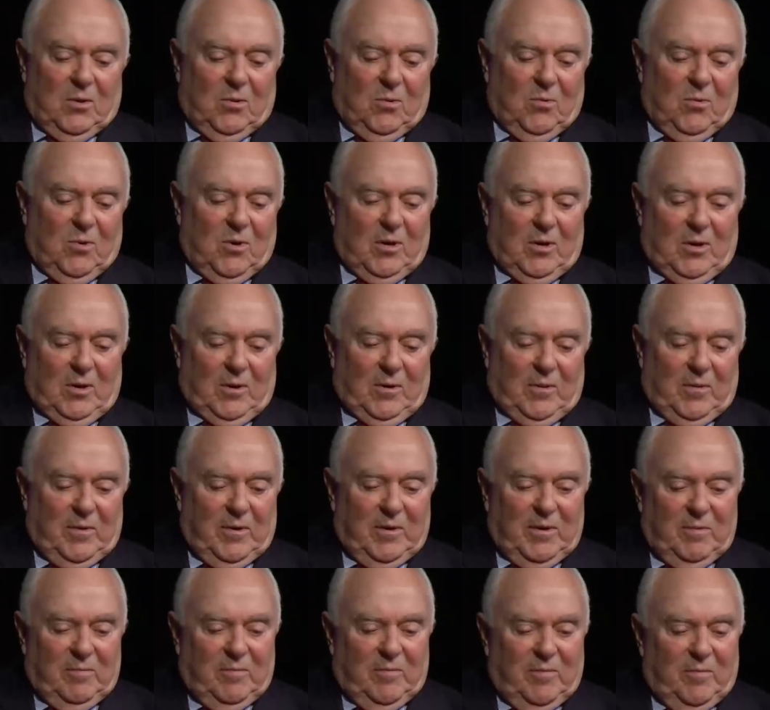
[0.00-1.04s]
were,
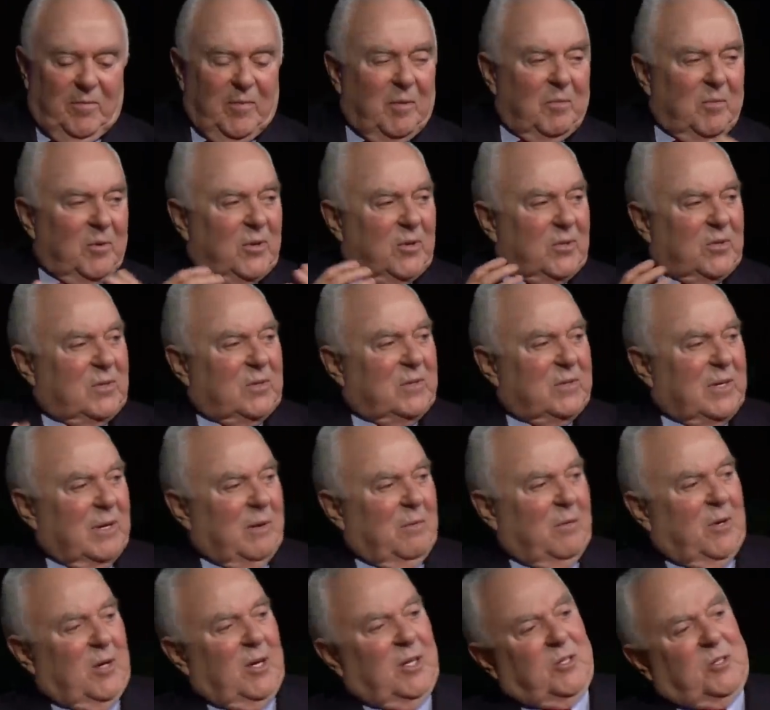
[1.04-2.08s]
remember, the
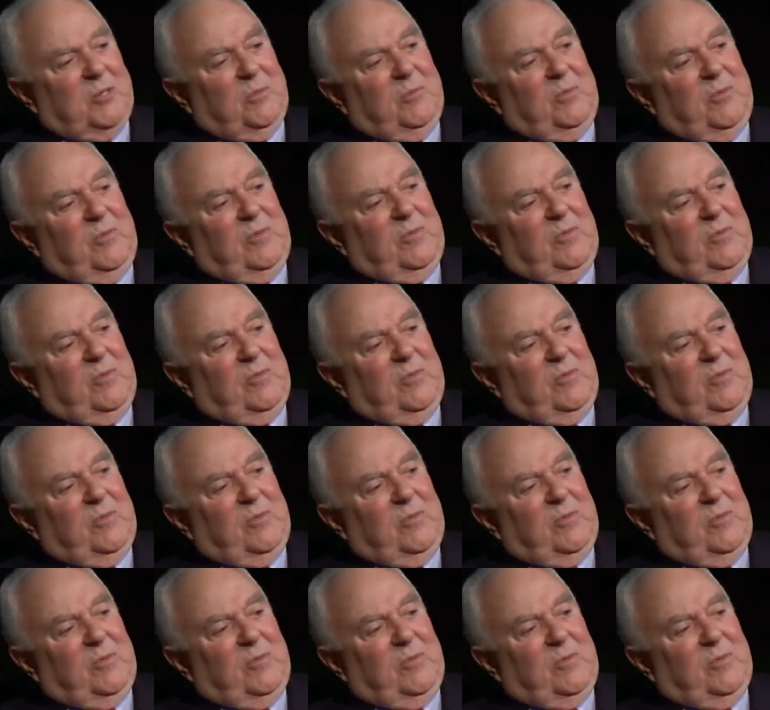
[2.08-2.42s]
Democrats,